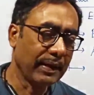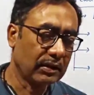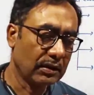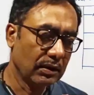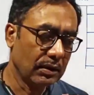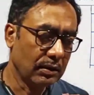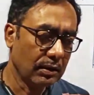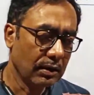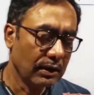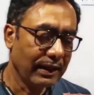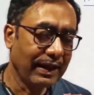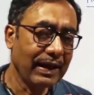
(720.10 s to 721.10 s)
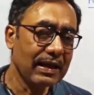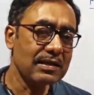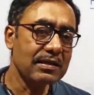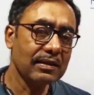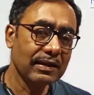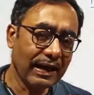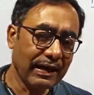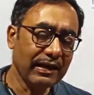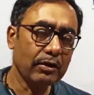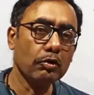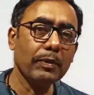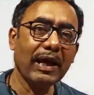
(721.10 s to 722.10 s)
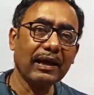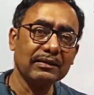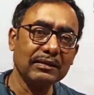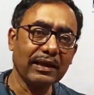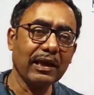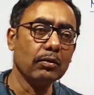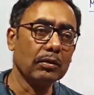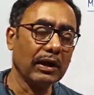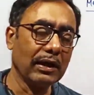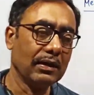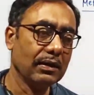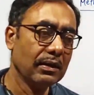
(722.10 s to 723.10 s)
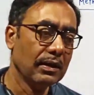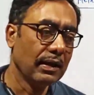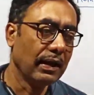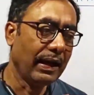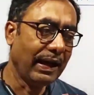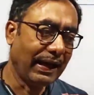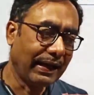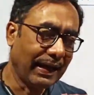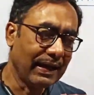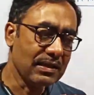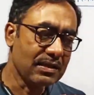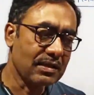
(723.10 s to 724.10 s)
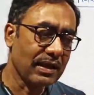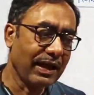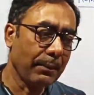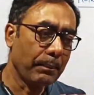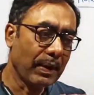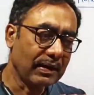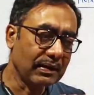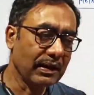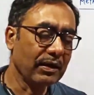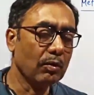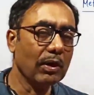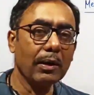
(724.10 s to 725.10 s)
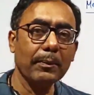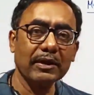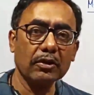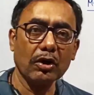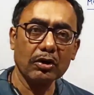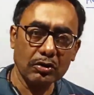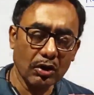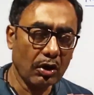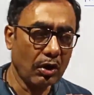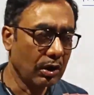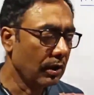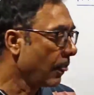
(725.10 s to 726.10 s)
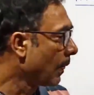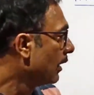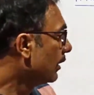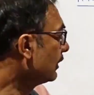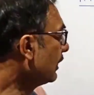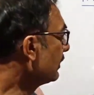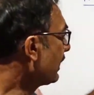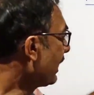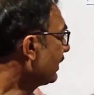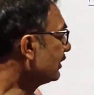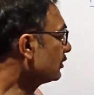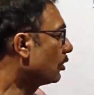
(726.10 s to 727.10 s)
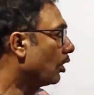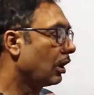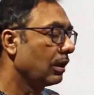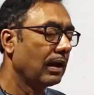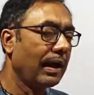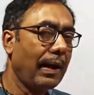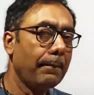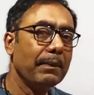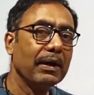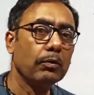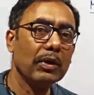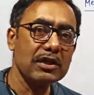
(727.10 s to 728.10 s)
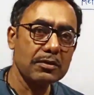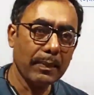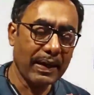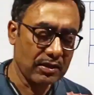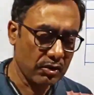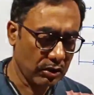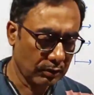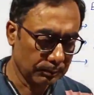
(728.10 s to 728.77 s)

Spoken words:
method is ready to be executed against a particular method call, then that is called ambiguous match.